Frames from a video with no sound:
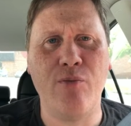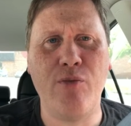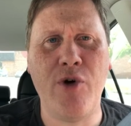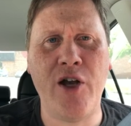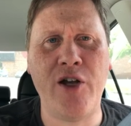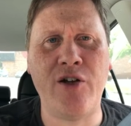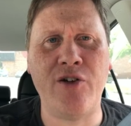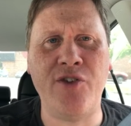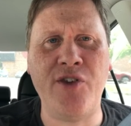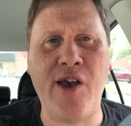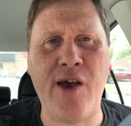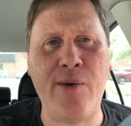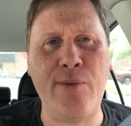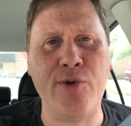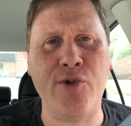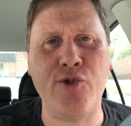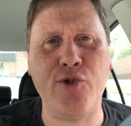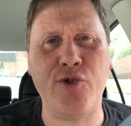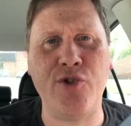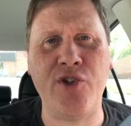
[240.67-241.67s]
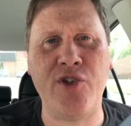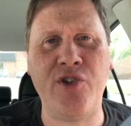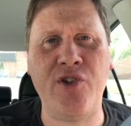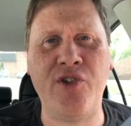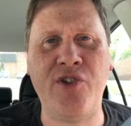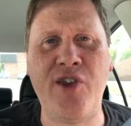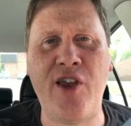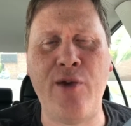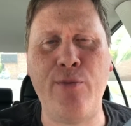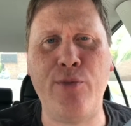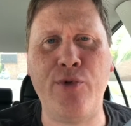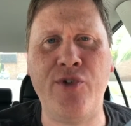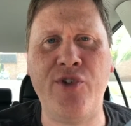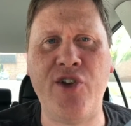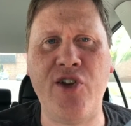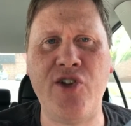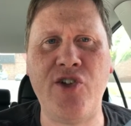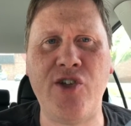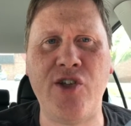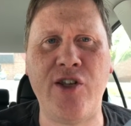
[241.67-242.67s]
Michael Thomas was in the same
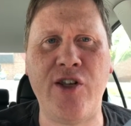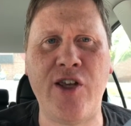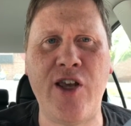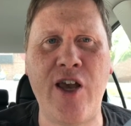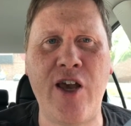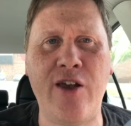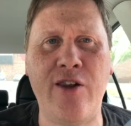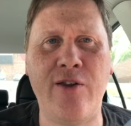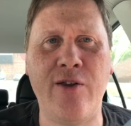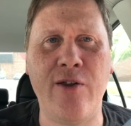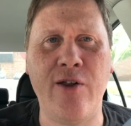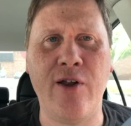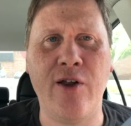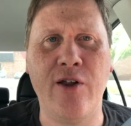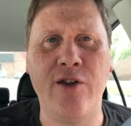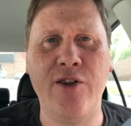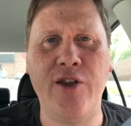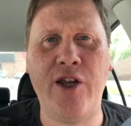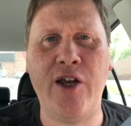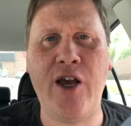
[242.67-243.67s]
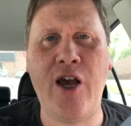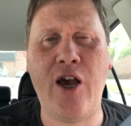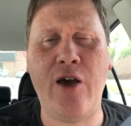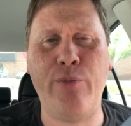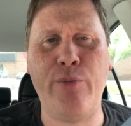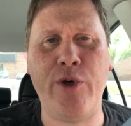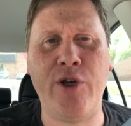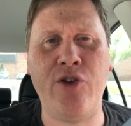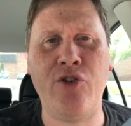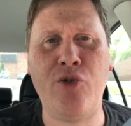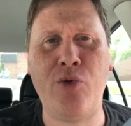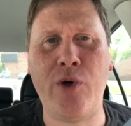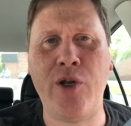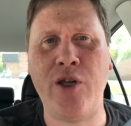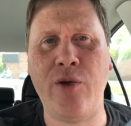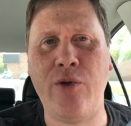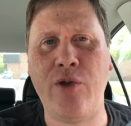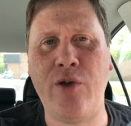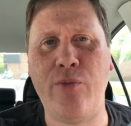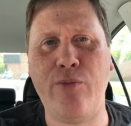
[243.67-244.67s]
position again that he had been
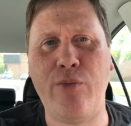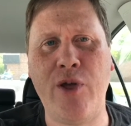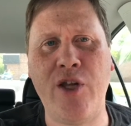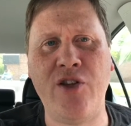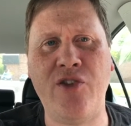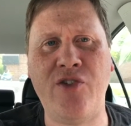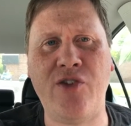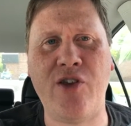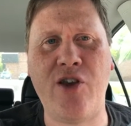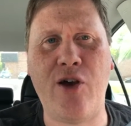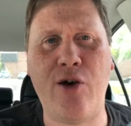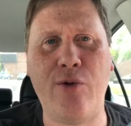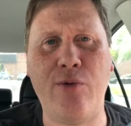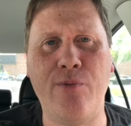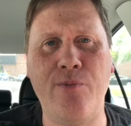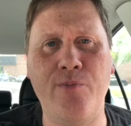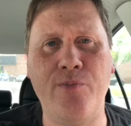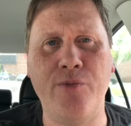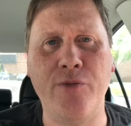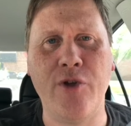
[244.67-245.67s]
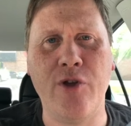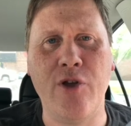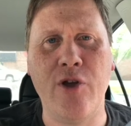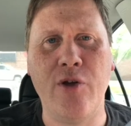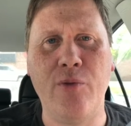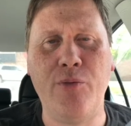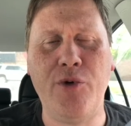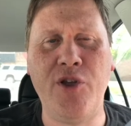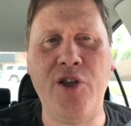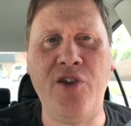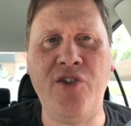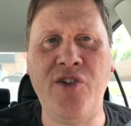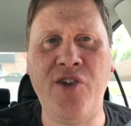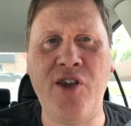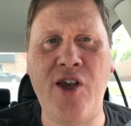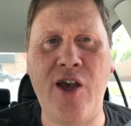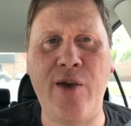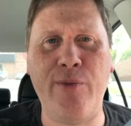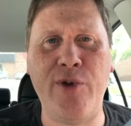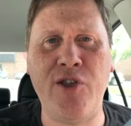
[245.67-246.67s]
20 minutes ago, but this
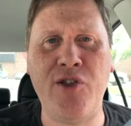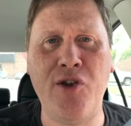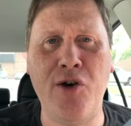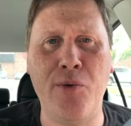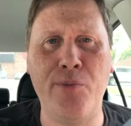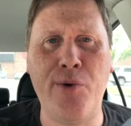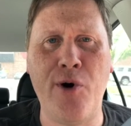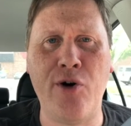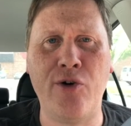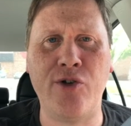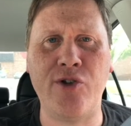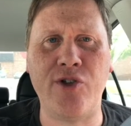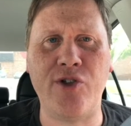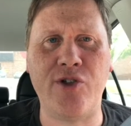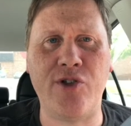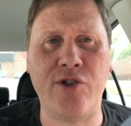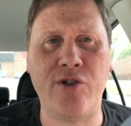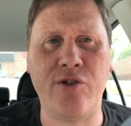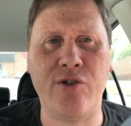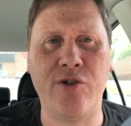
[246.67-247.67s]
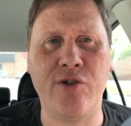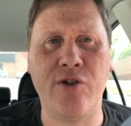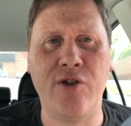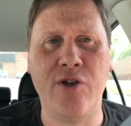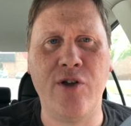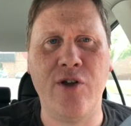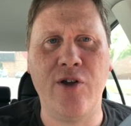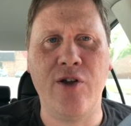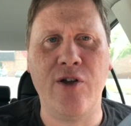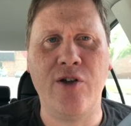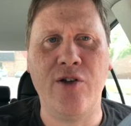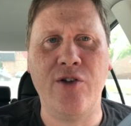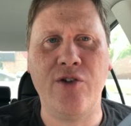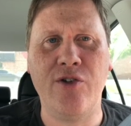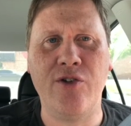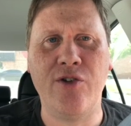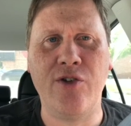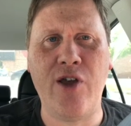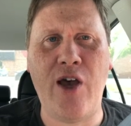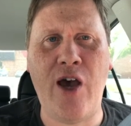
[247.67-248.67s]
time he toe poked it
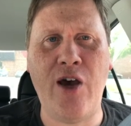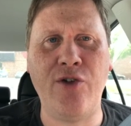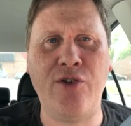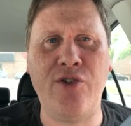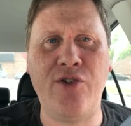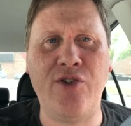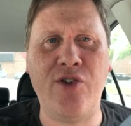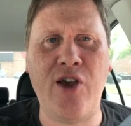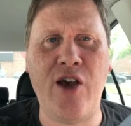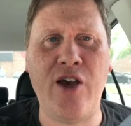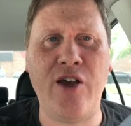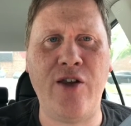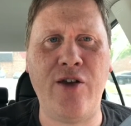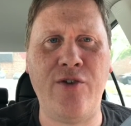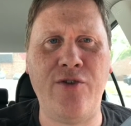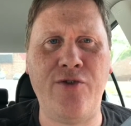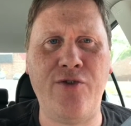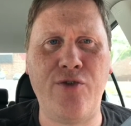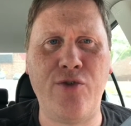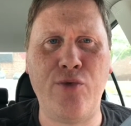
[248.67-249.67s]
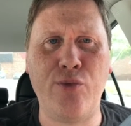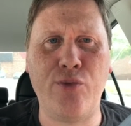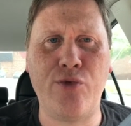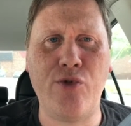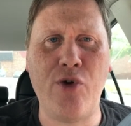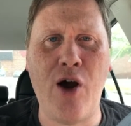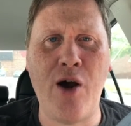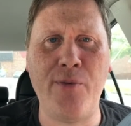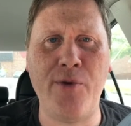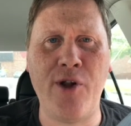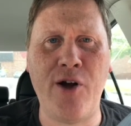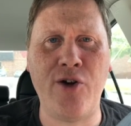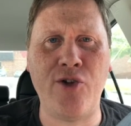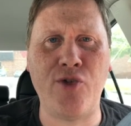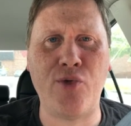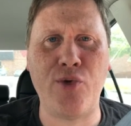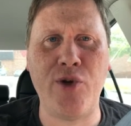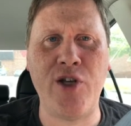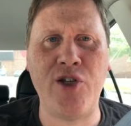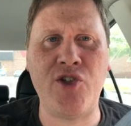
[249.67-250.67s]
outside of
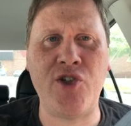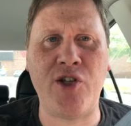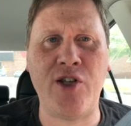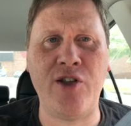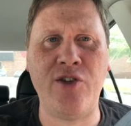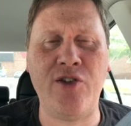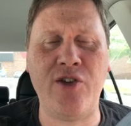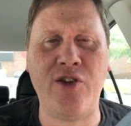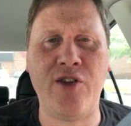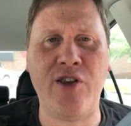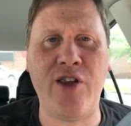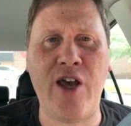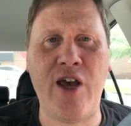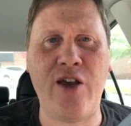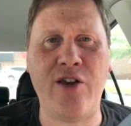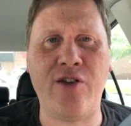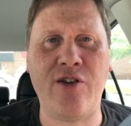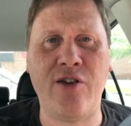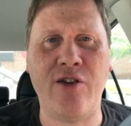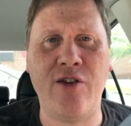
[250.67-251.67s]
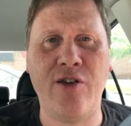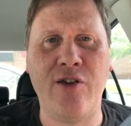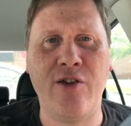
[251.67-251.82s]
Grobbelaar's reach and into the net.